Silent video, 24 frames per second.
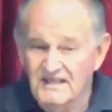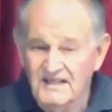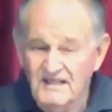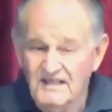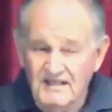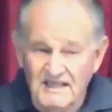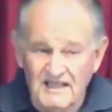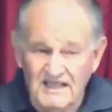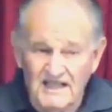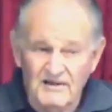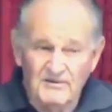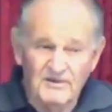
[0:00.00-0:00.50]
You
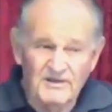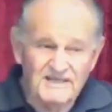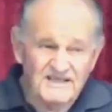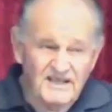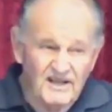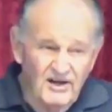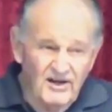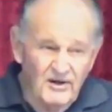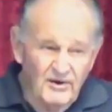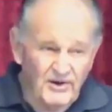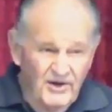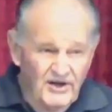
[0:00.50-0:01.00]
know, we say, "Oh,
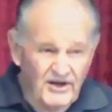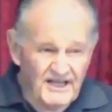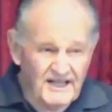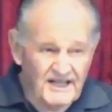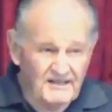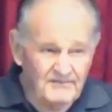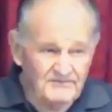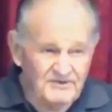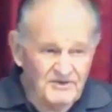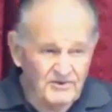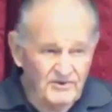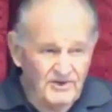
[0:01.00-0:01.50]
we've got to get them
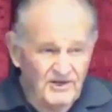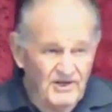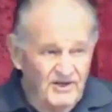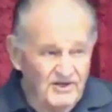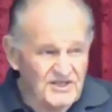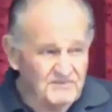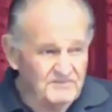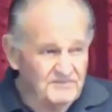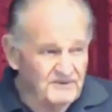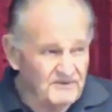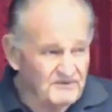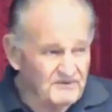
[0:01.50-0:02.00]
to a
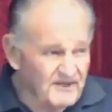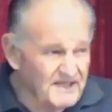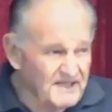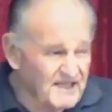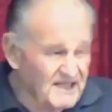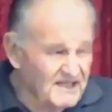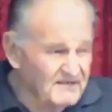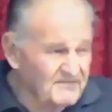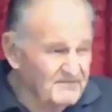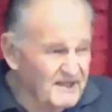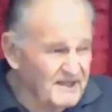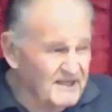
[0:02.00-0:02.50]
gospel meeting,"
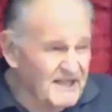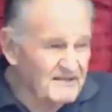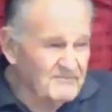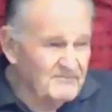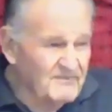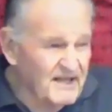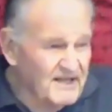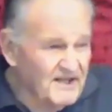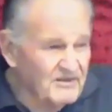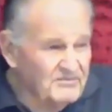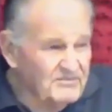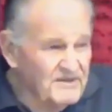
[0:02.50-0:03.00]
but that may
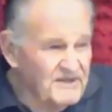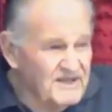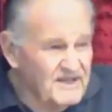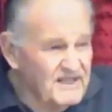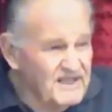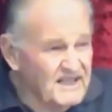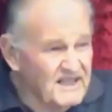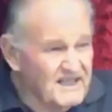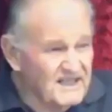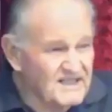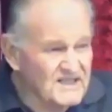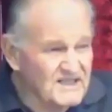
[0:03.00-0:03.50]
not be the
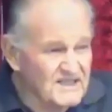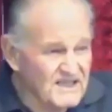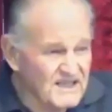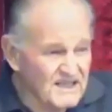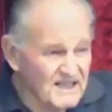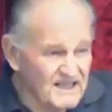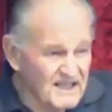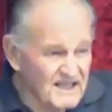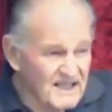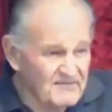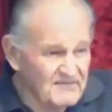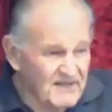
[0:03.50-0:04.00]
answer.
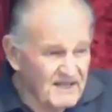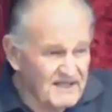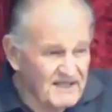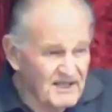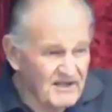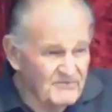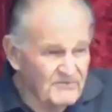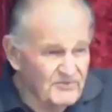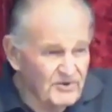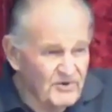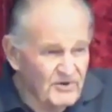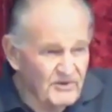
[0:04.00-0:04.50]
They may know
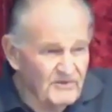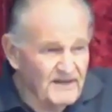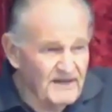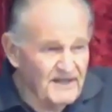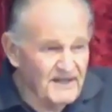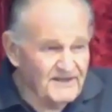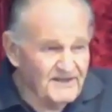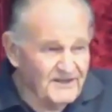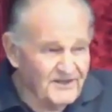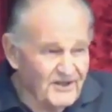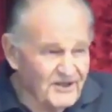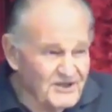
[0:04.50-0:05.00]
more about the
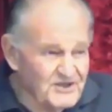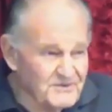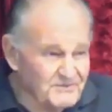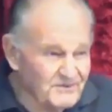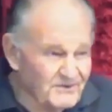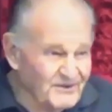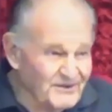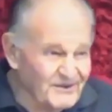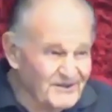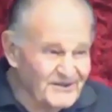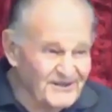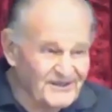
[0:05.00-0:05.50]
gospel
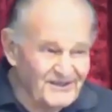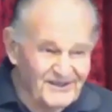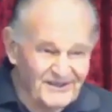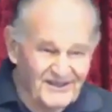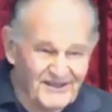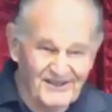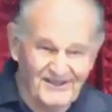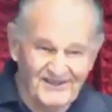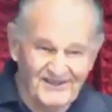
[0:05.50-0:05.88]
than you do,